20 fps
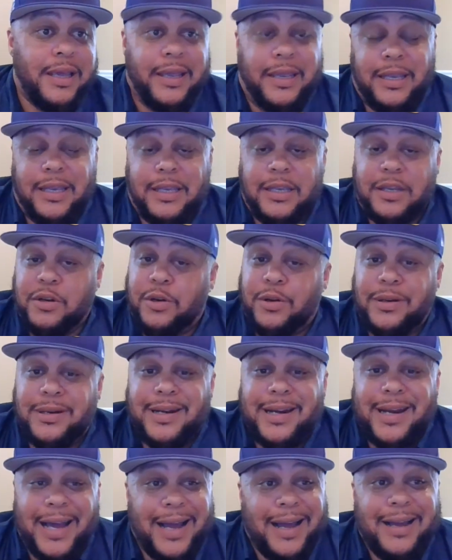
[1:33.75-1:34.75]
you know,
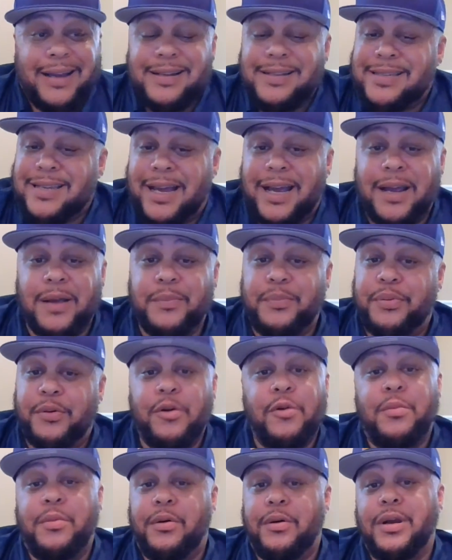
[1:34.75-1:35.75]
9-time
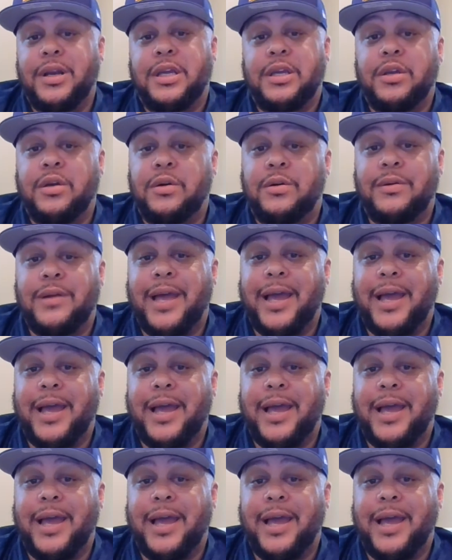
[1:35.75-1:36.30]
Pro Bowler, yo.